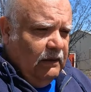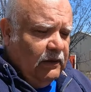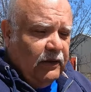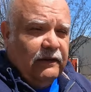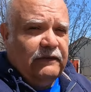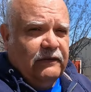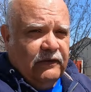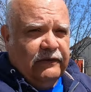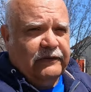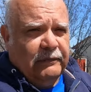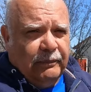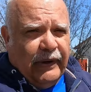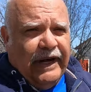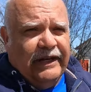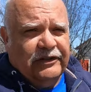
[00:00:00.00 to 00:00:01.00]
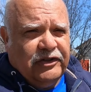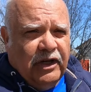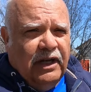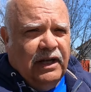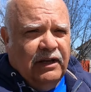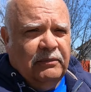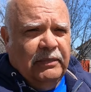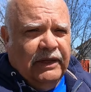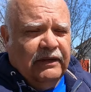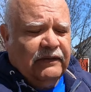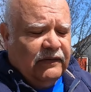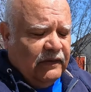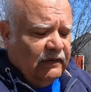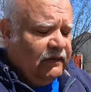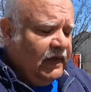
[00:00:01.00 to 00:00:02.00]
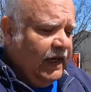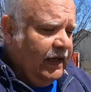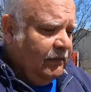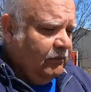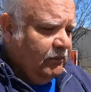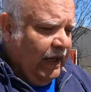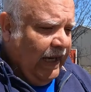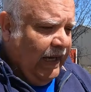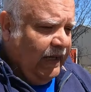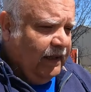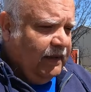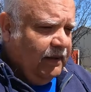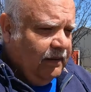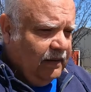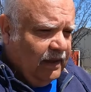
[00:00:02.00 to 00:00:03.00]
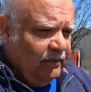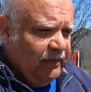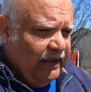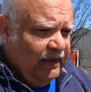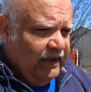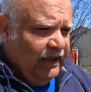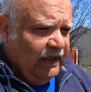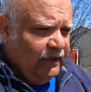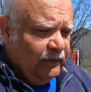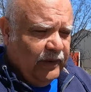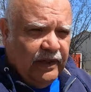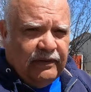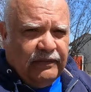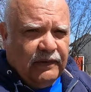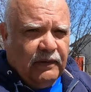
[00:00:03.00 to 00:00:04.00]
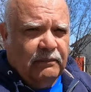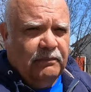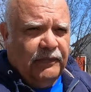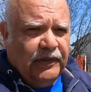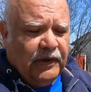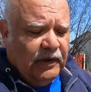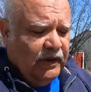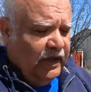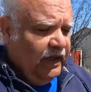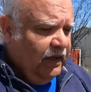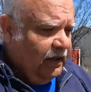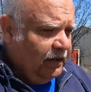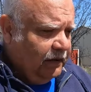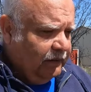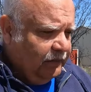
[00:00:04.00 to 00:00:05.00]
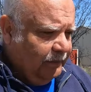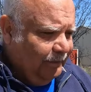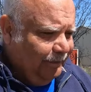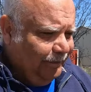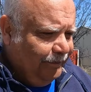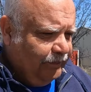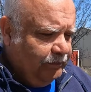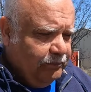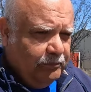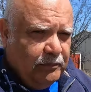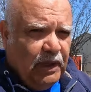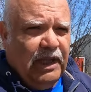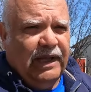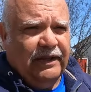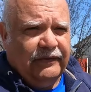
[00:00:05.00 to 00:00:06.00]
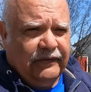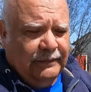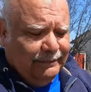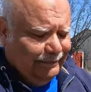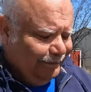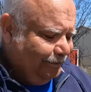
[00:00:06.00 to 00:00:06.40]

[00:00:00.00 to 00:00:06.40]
Or it's just a branch of, but it's the same bank that I've been dealing with for 30 years plus.